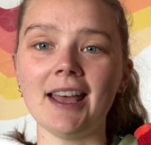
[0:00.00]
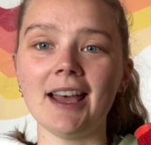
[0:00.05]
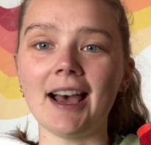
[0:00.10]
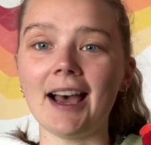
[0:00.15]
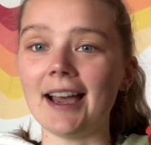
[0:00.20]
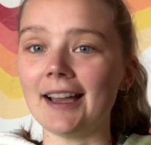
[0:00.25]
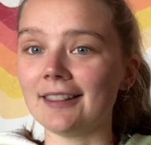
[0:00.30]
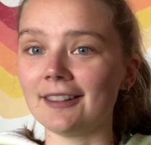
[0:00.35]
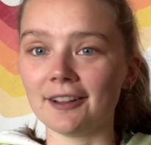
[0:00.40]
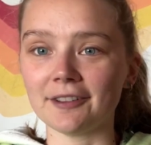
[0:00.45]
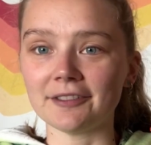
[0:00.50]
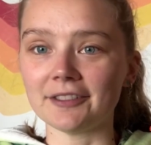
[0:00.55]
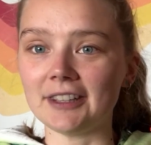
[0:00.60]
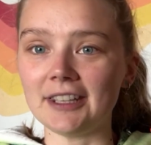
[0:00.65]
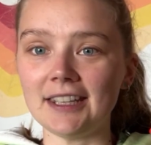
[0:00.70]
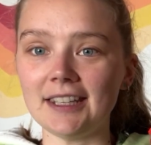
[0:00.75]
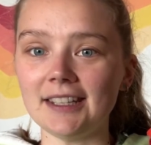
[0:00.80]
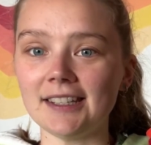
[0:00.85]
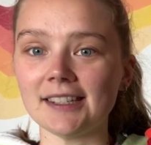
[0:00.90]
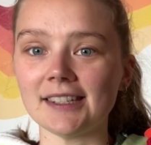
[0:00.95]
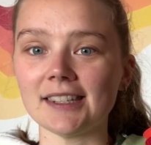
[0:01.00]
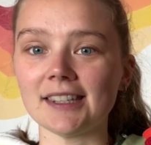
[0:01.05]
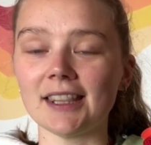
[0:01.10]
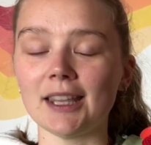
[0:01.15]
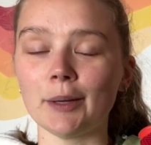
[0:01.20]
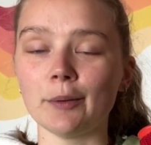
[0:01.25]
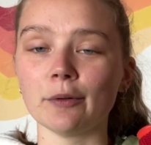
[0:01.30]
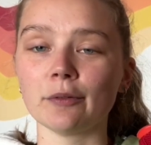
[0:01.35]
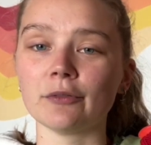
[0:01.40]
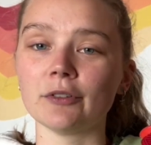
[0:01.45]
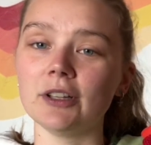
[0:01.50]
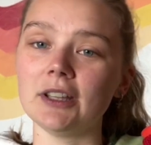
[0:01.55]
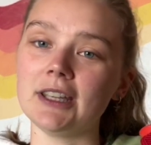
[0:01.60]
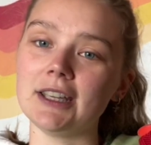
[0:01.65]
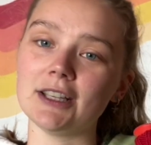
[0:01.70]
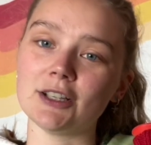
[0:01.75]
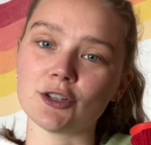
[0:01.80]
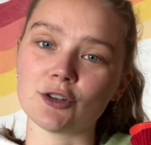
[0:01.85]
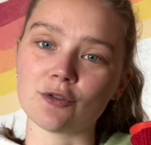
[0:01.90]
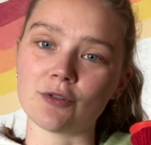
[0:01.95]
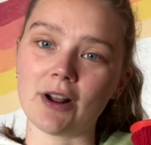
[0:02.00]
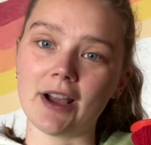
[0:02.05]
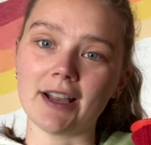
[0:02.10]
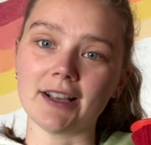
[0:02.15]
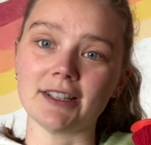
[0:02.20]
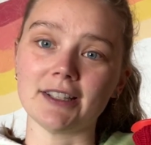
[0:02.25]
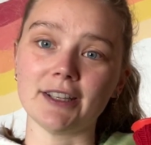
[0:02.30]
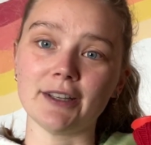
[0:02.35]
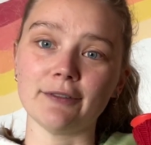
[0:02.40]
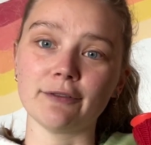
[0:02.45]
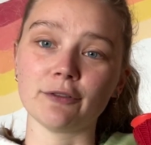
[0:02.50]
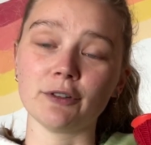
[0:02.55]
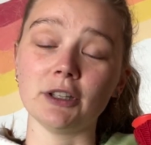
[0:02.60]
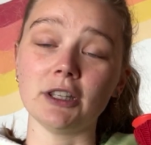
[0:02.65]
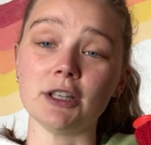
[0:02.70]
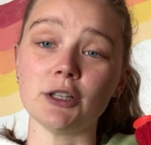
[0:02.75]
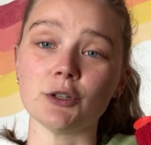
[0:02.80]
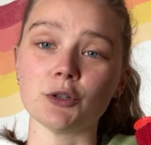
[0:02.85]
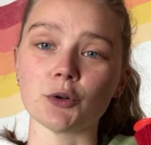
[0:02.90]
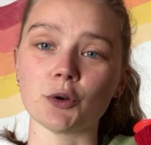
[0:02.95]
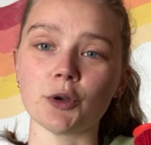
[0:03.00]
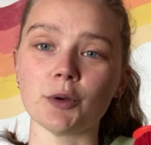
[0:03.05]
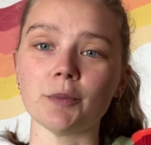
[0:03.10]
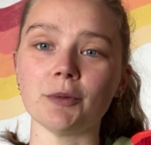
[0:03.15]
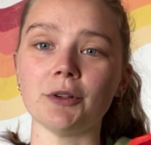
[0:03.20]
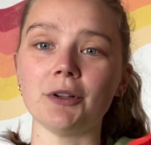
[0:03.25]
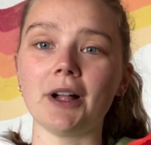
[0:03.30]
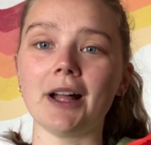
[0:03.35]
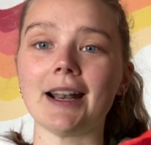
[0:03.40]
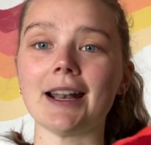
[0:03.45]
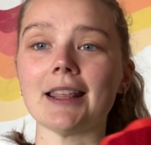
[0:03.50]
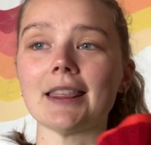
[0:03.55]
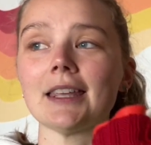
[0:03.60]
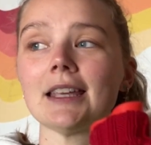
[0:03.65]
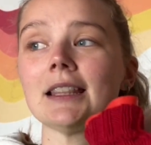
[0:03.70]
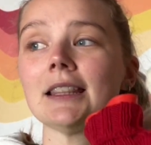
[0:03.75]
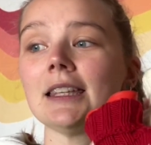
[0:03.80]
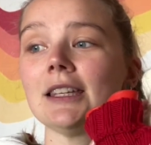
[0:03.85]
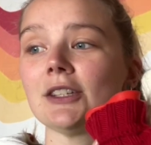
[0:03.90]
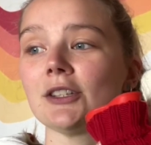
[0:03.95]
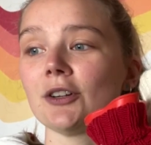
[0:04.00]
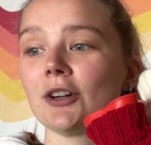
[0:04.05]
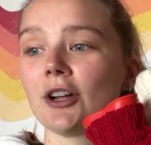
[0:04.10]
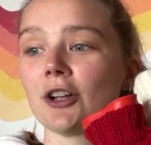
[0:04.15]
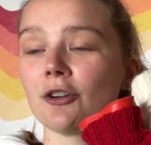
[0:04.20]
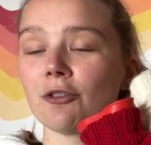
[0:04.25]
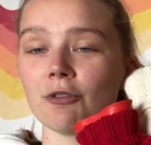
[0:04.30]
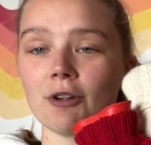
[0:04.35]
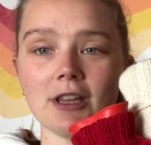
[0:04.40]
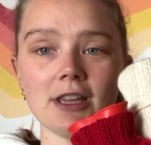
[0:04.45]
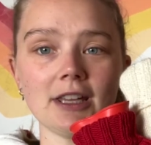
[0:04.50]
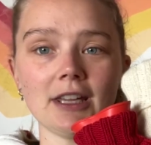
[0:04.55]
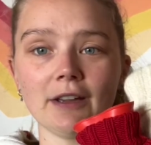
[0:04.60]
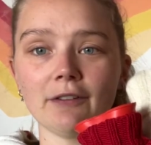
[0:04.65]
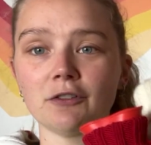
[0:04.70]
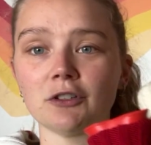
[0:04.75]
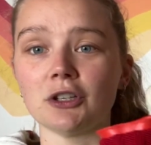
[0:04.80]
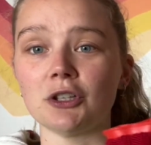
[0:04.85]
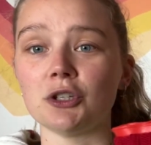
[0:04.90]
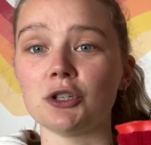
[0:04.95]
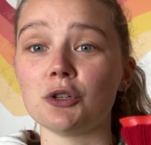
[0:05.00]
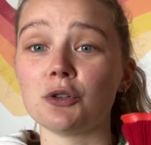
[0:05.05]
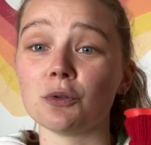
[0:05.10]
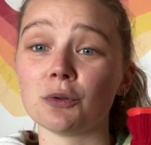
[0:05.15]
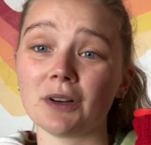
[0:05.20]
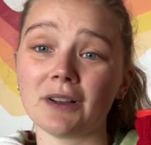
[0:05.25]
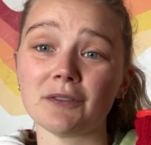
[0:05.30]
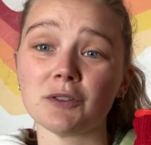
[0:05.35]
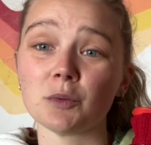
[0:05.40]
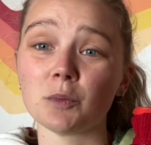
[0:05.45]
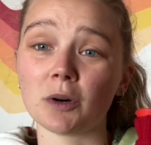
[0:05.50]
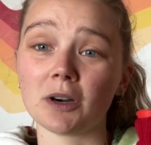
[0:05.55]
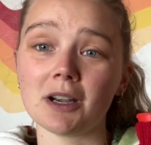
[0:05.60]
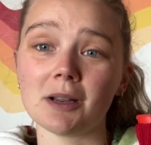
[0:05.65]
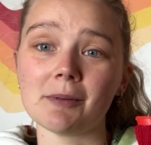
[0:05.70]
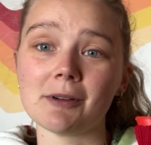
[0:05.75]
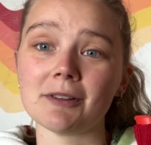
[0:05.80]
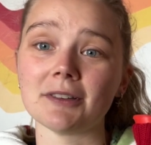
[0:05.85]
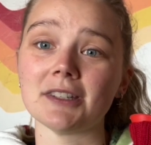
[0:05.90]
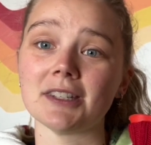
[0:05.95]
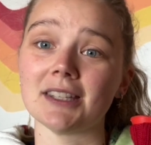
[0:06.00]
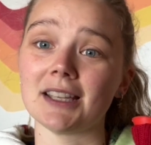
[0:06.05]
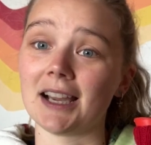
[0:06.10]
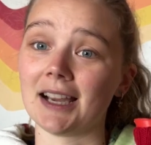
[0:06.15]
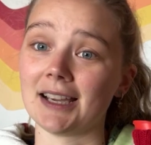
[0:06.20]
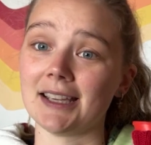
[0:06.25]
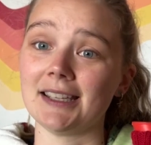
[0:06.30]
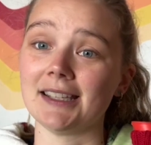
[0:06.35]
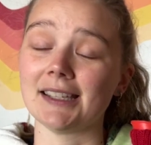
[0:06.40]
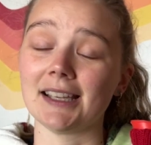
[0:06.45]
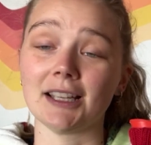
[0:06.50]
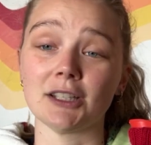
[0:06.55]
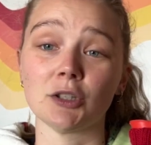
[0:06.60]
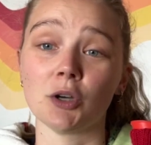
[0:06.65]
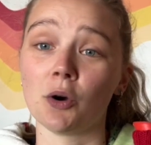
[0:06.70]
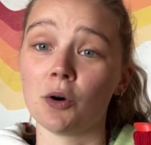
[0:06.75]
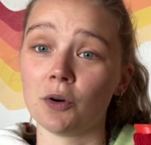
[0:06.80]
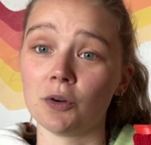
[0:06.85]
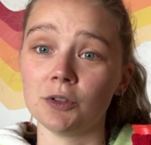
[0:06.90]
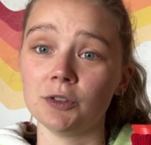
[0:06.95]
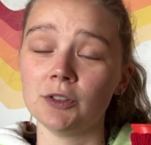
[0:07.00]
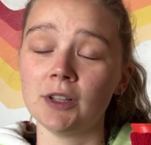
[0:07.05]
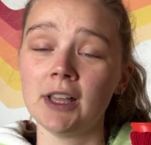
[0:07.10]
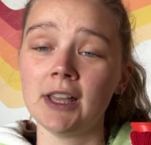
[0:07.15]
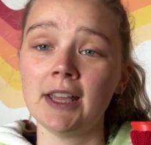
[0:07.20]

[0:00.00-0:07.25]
I love these. They were really interactive, really enjoyable, and I think these are a great gift because you don't have to worry about size at all,